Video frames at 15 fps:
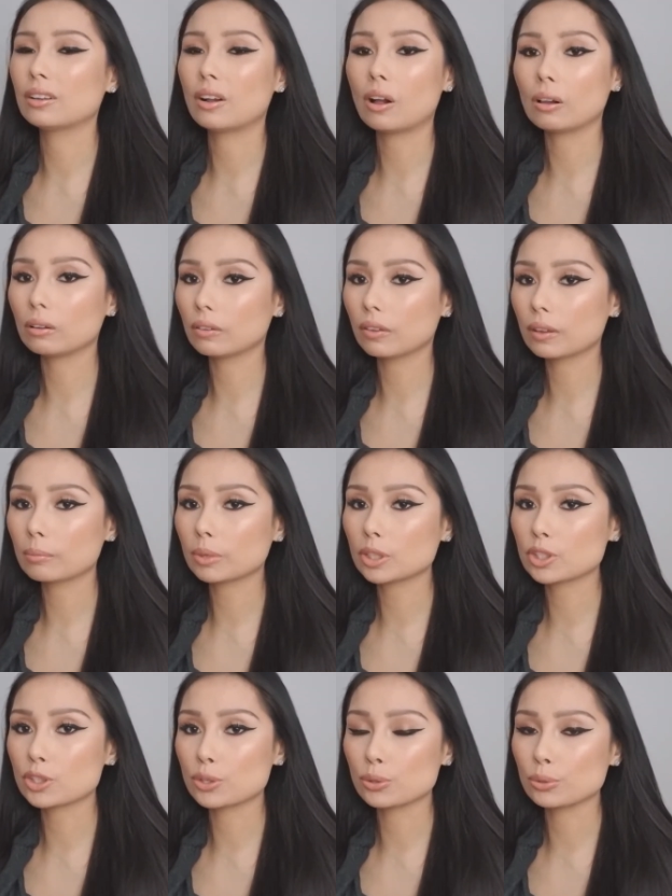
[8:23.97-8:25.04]
all of them are
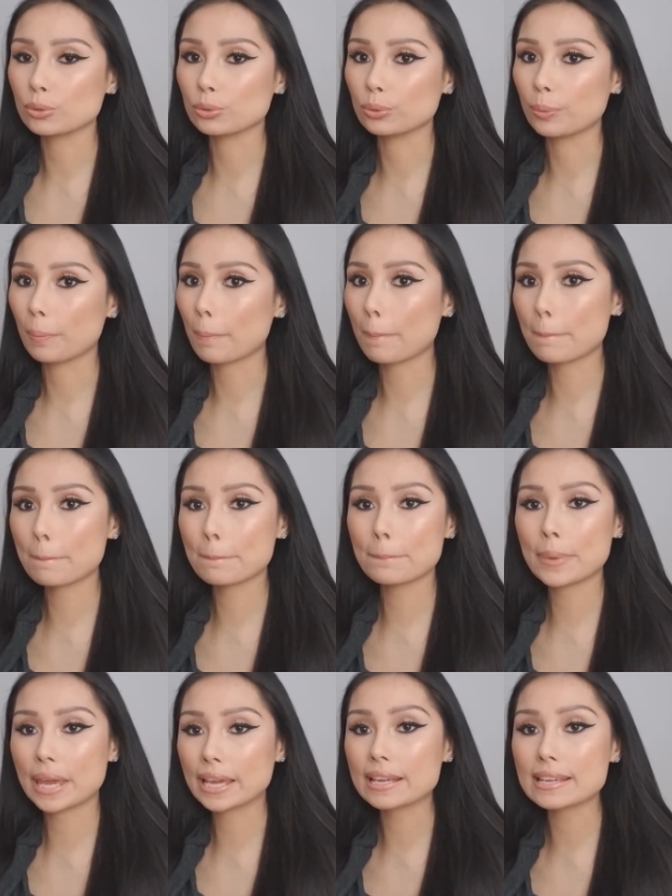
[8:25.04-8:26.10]
too
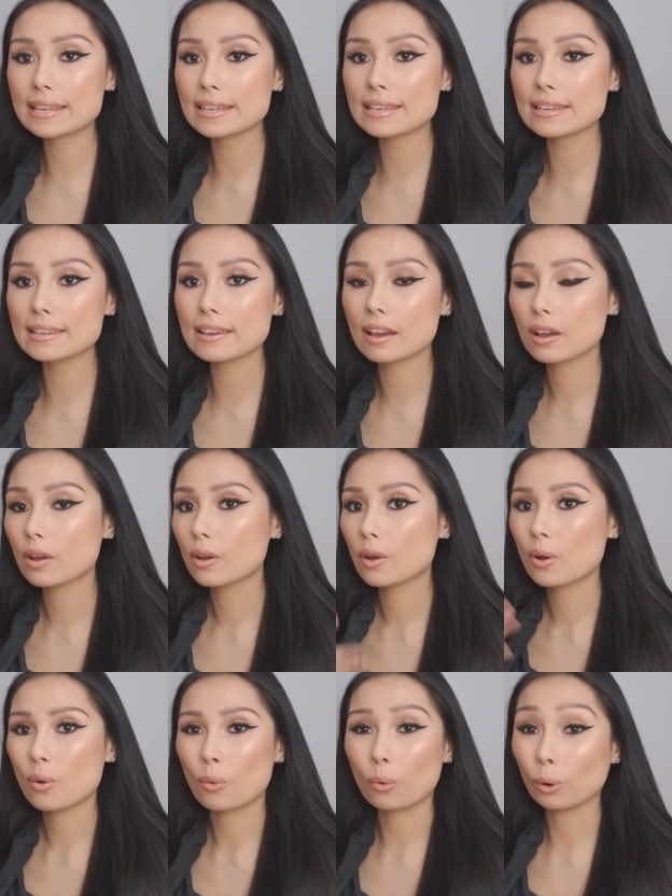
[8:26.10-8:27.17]
pinky
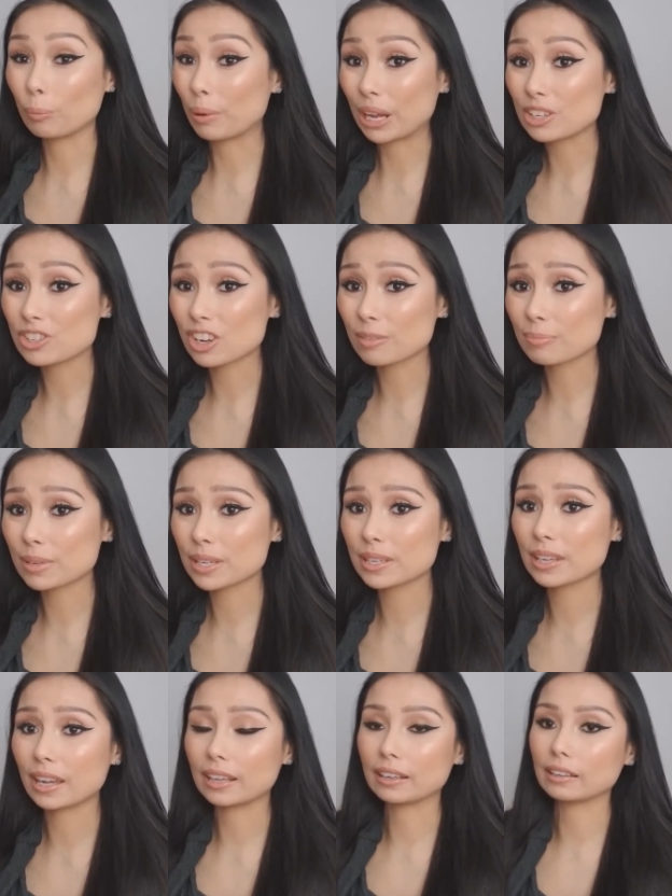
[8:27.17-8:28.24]
or beige on
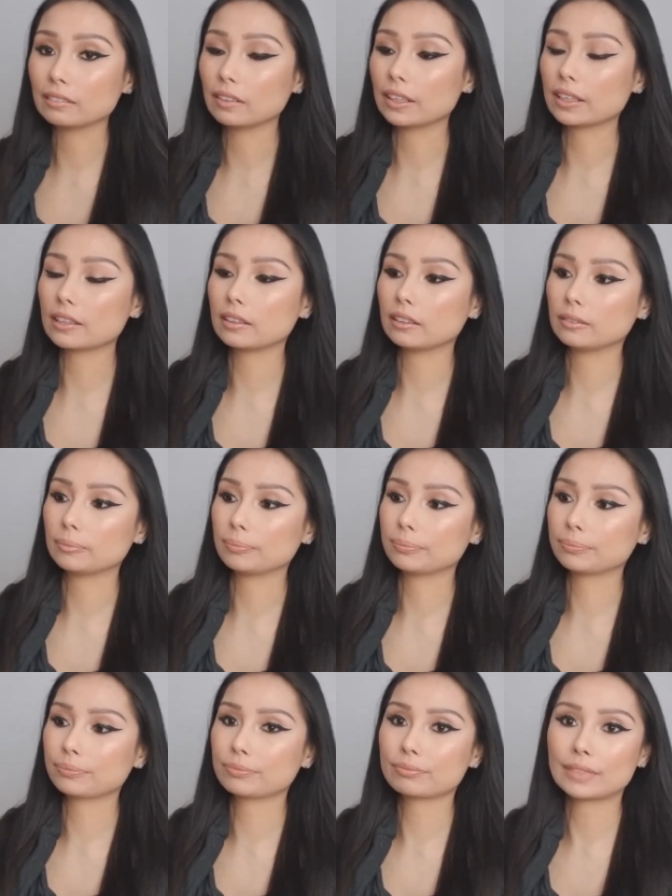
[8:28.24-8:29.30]
me. And I
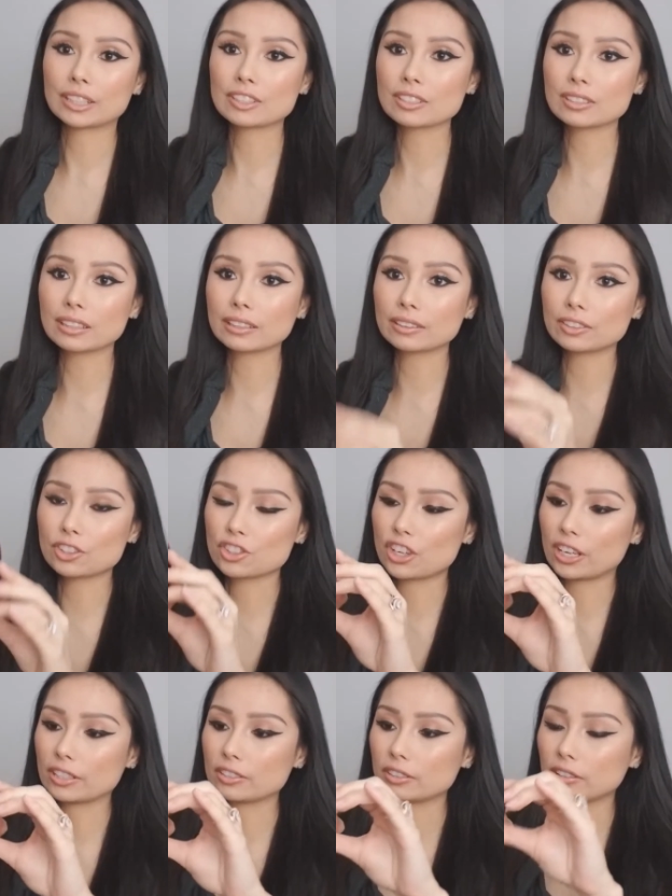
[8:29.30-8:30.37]
just like their
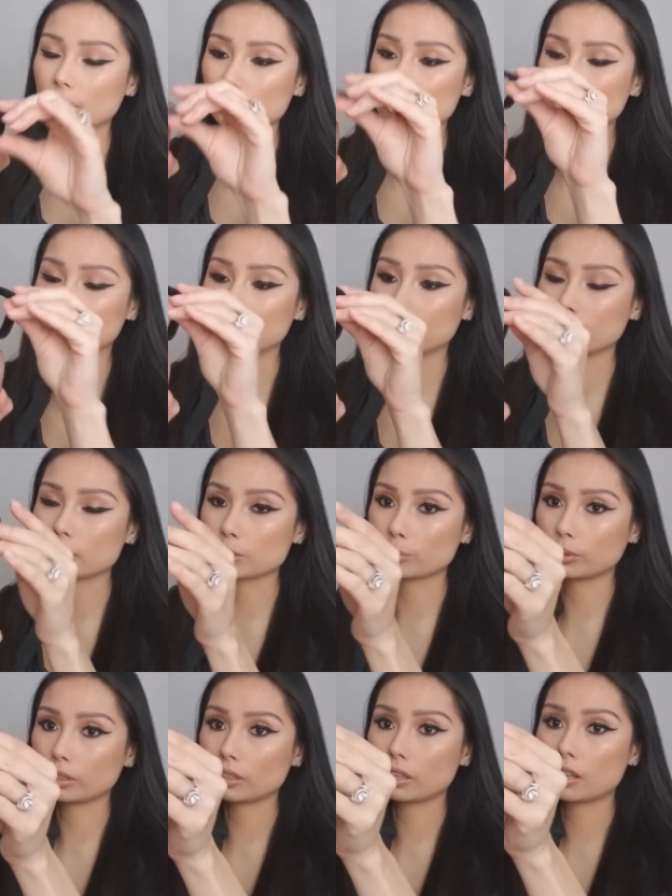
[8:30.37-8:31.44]
shade selection. And this
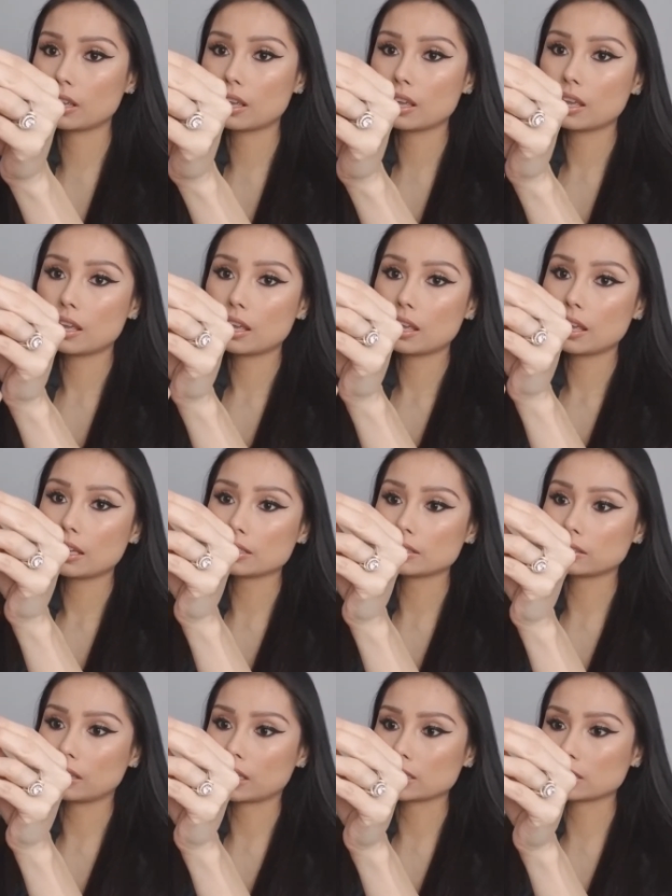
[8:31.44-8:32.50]
one has
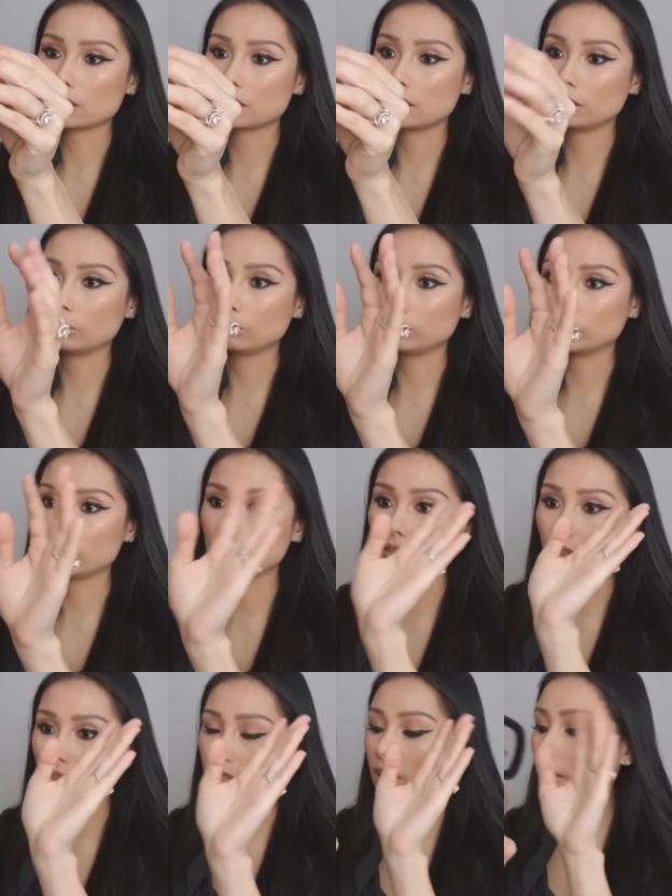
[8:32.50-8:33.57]
lasted a really
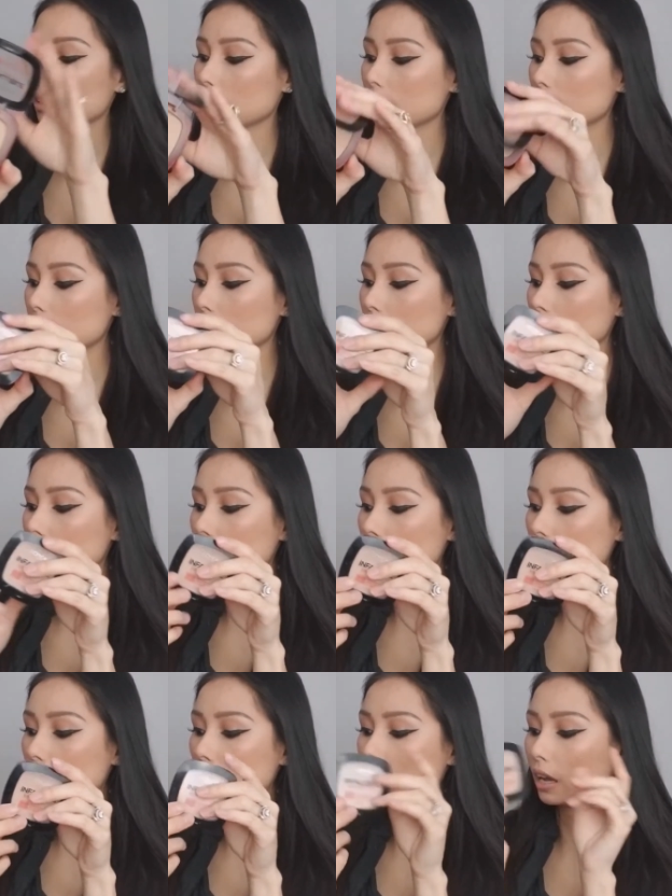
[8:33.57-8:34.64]
long time.
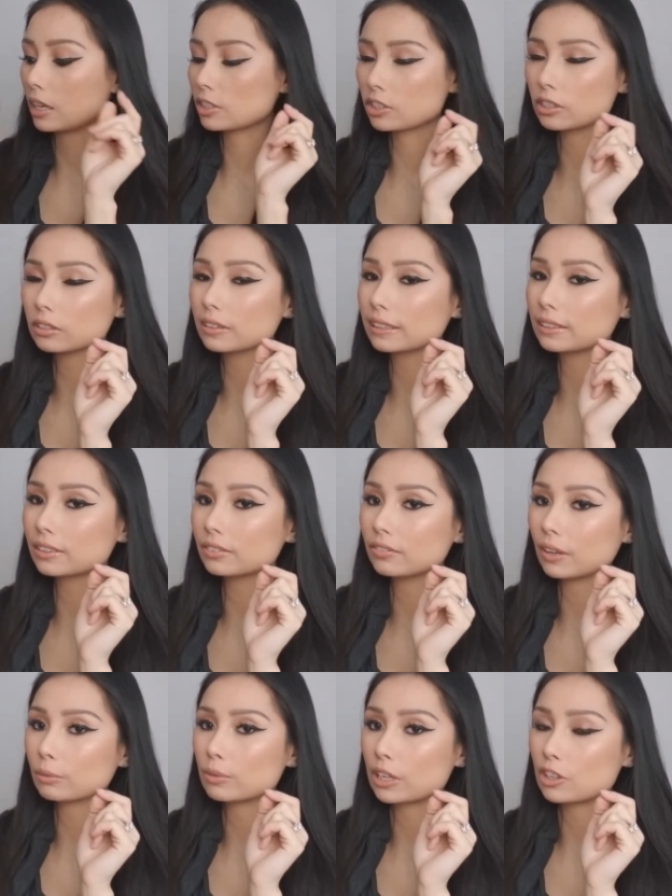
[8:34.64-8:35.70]
I still like their
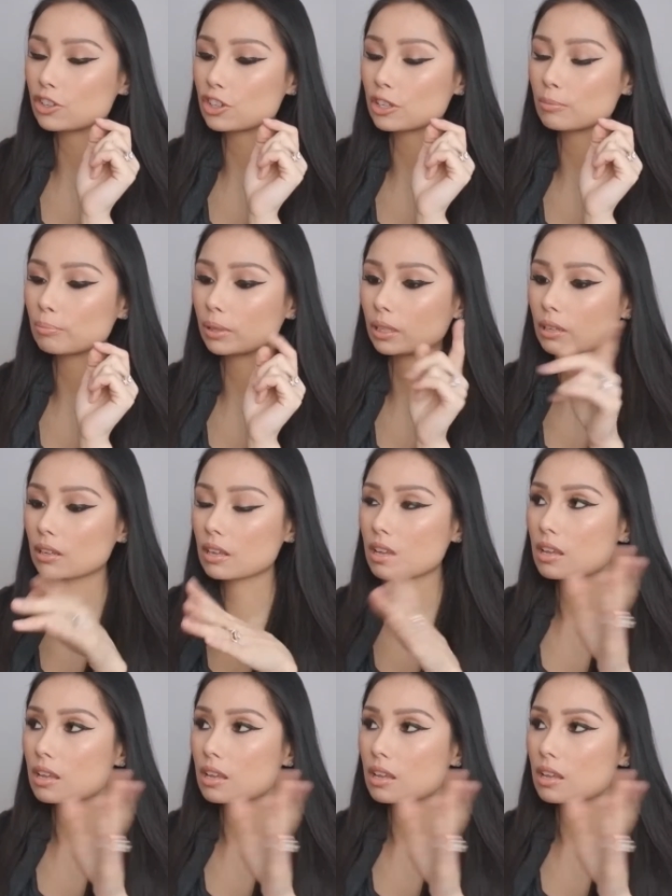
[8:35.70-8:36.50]
foundation, but